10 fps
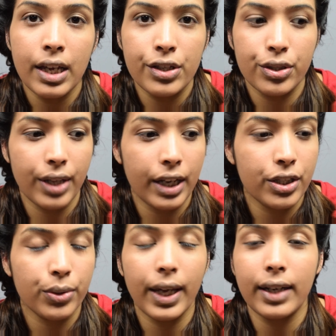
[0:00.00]
so that
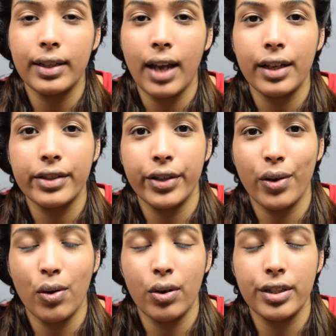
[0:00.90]
you get an idea
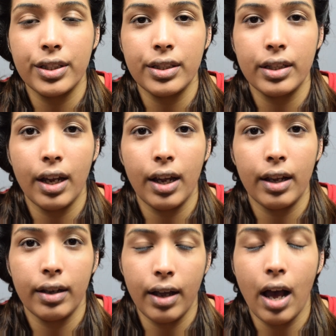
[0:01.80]
on
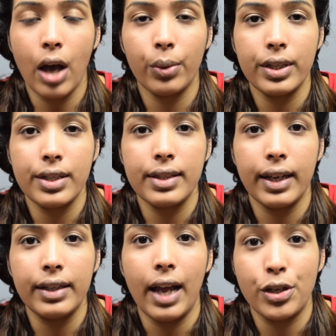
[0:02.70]
how it is
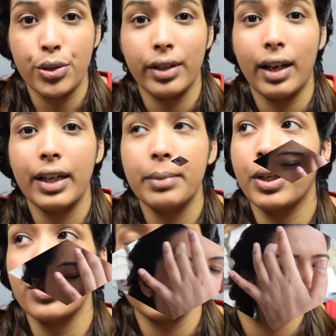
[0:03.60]
in natural light.
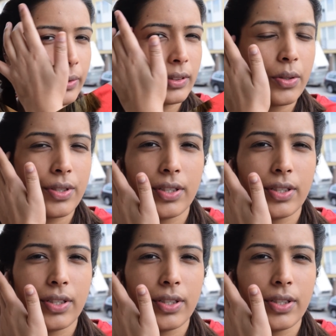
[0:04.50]
This is how it looks